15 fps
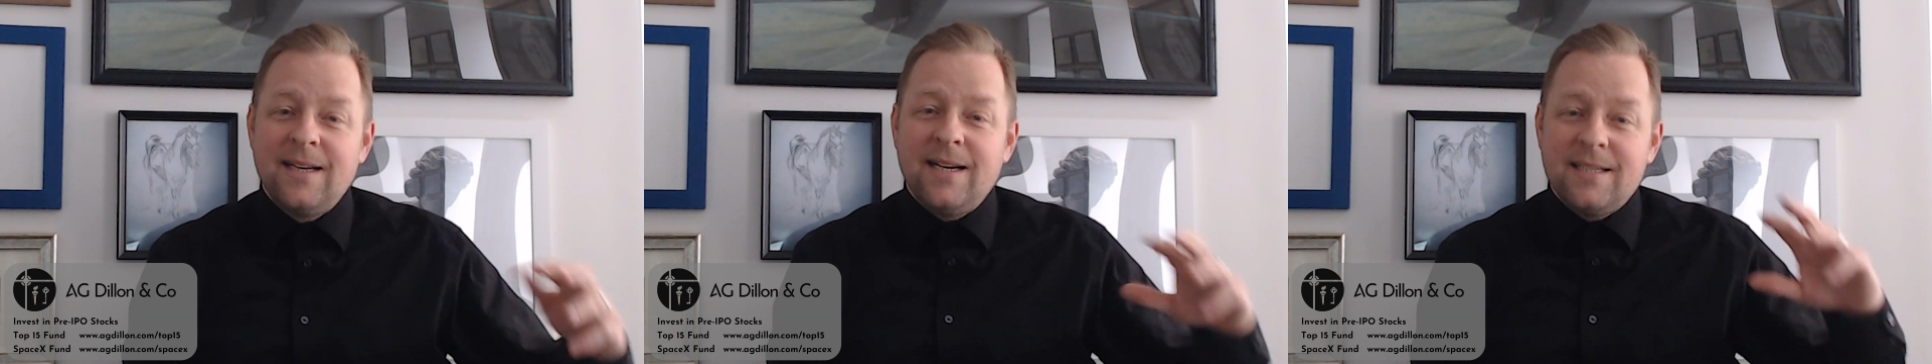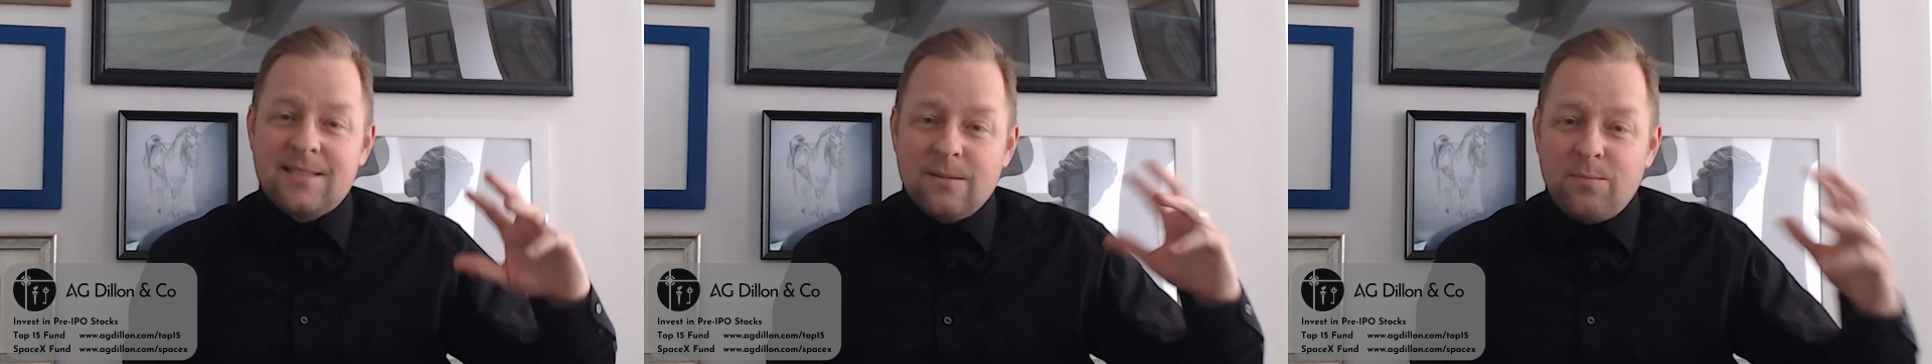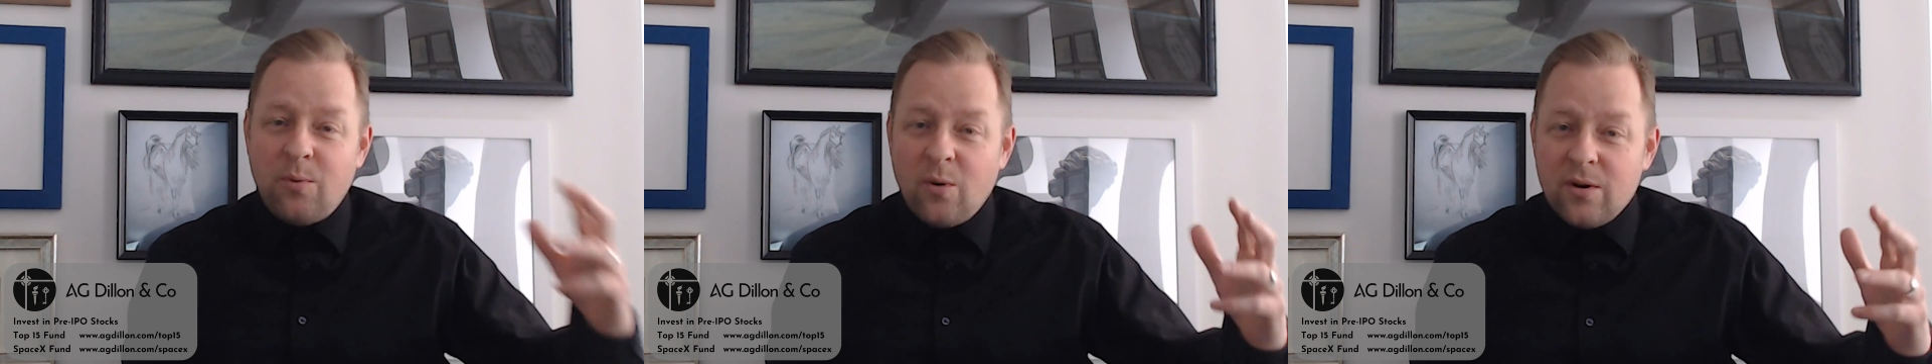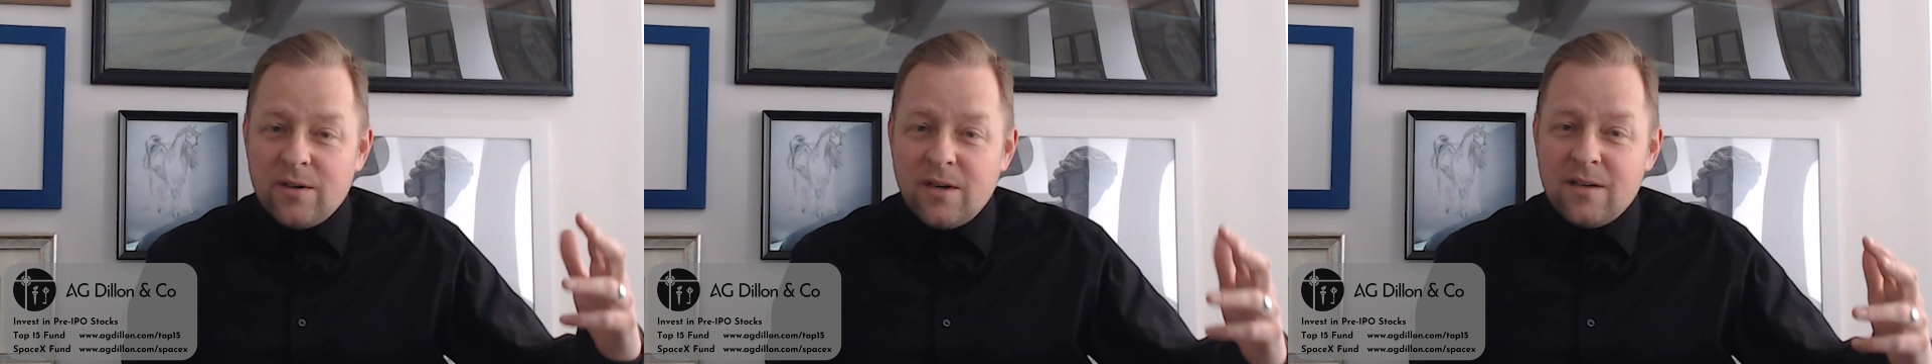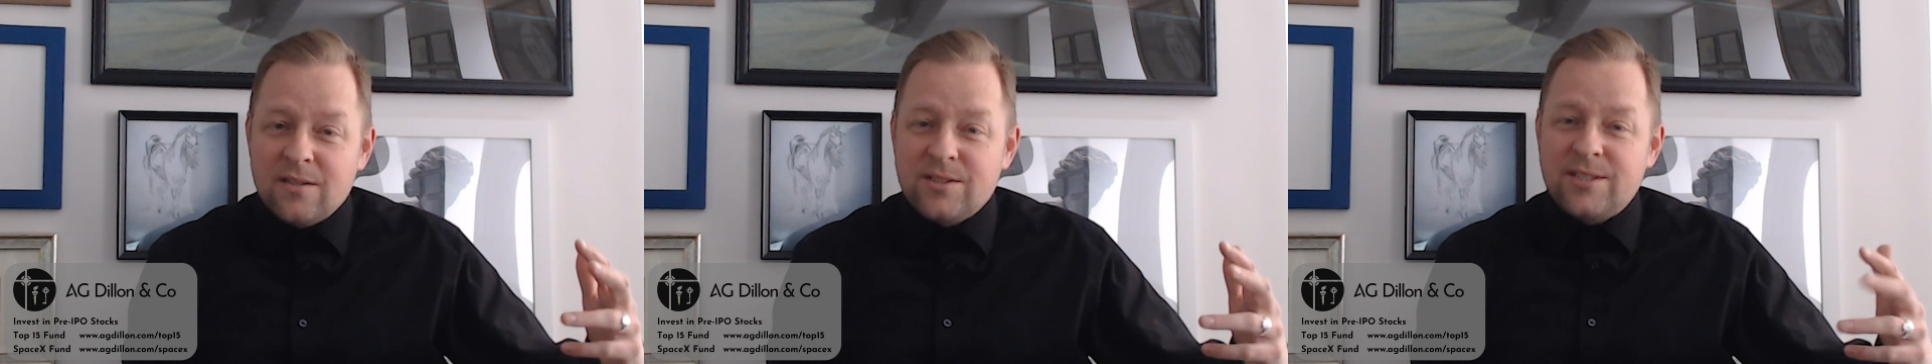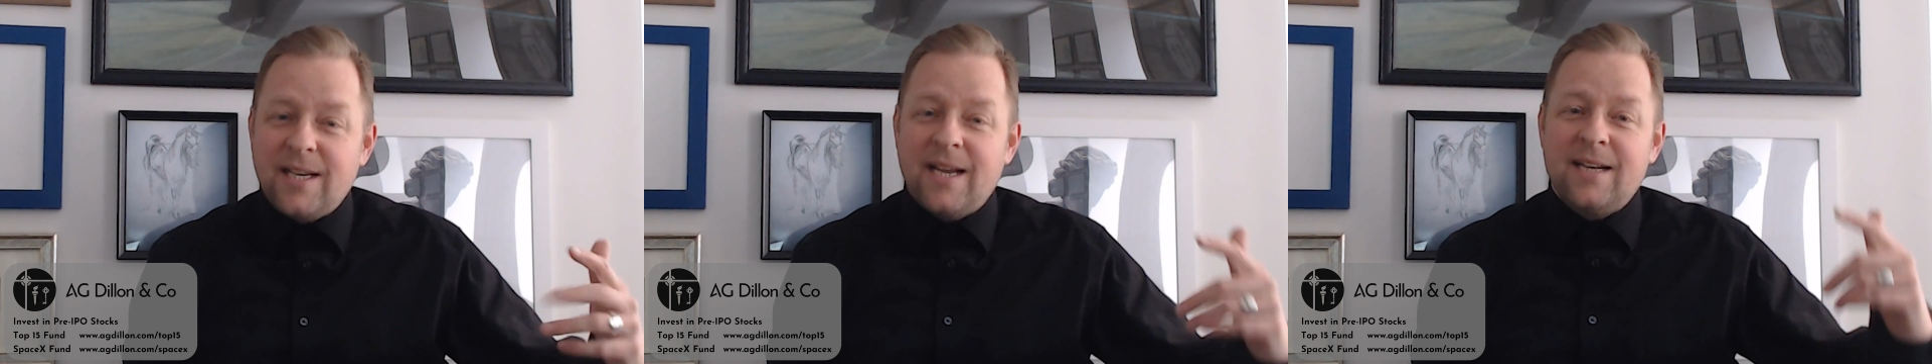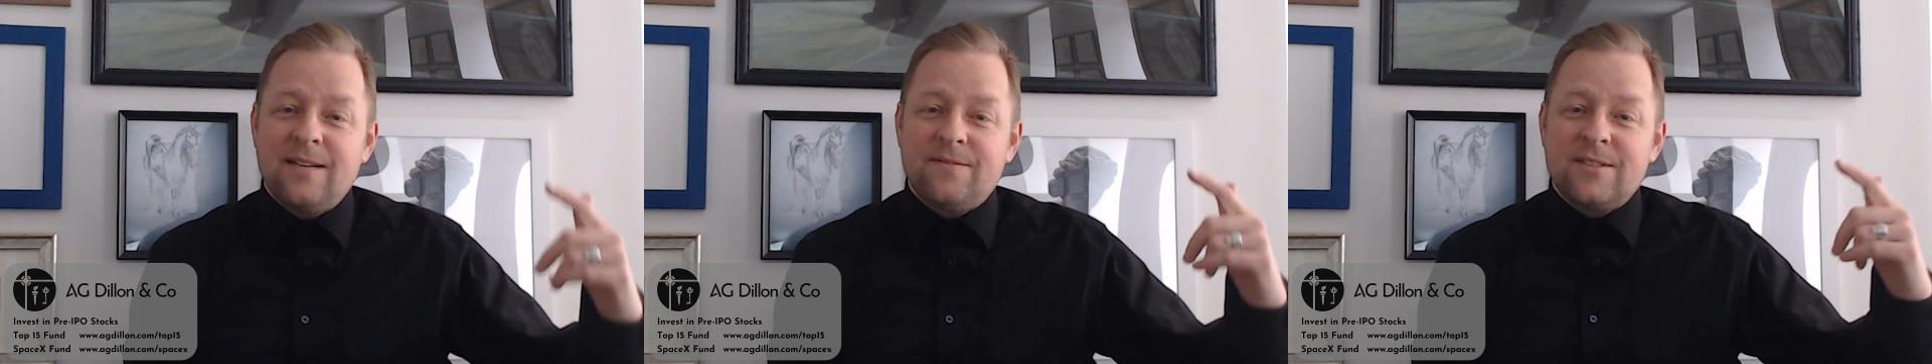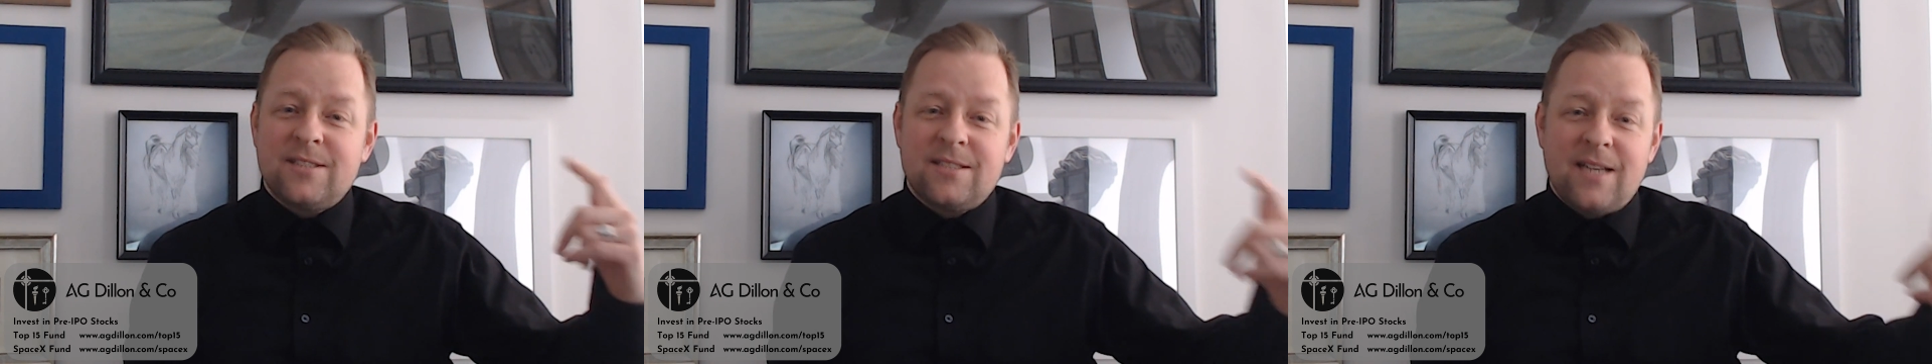It's important to understand
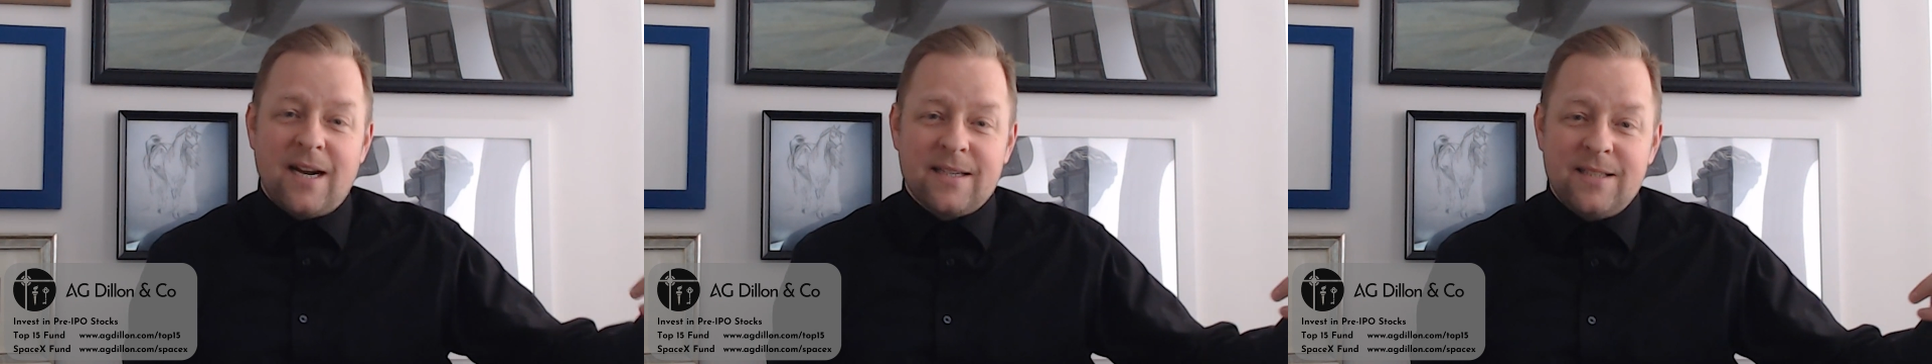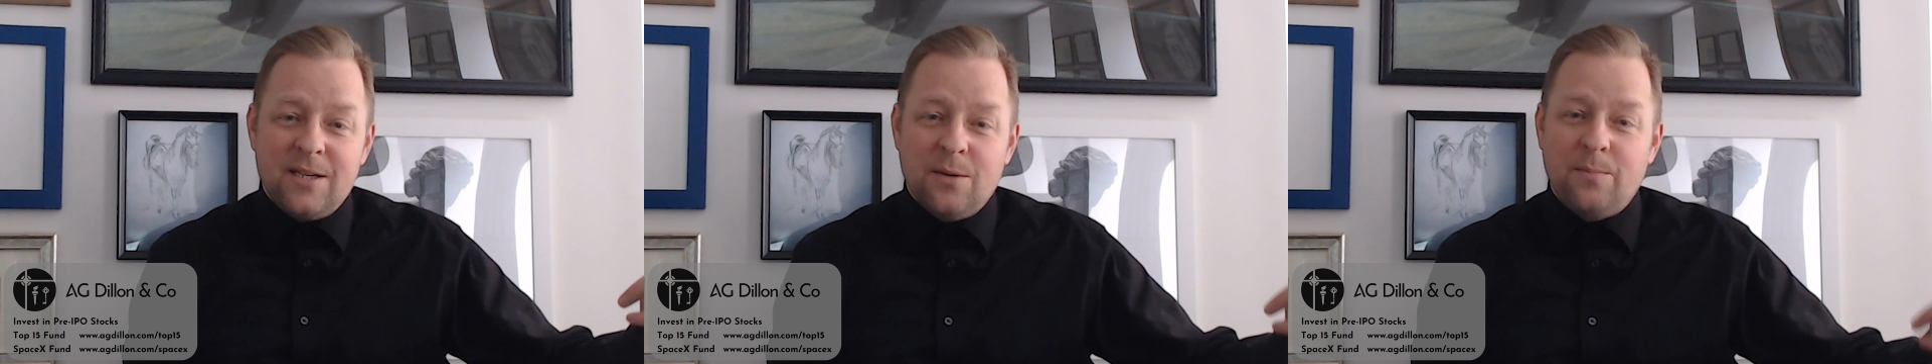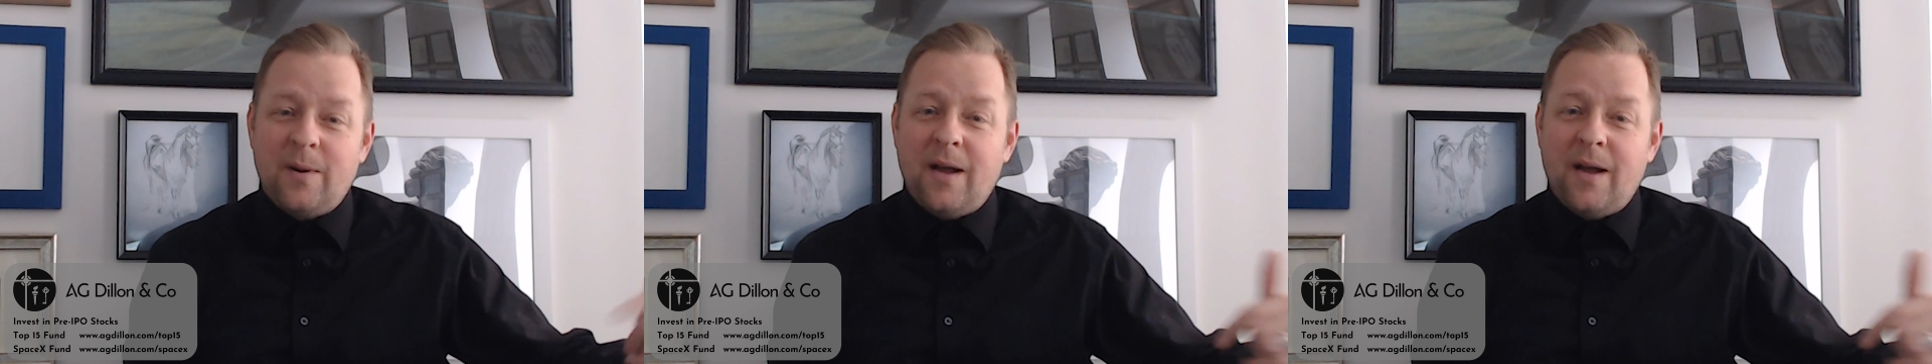if the stock that you're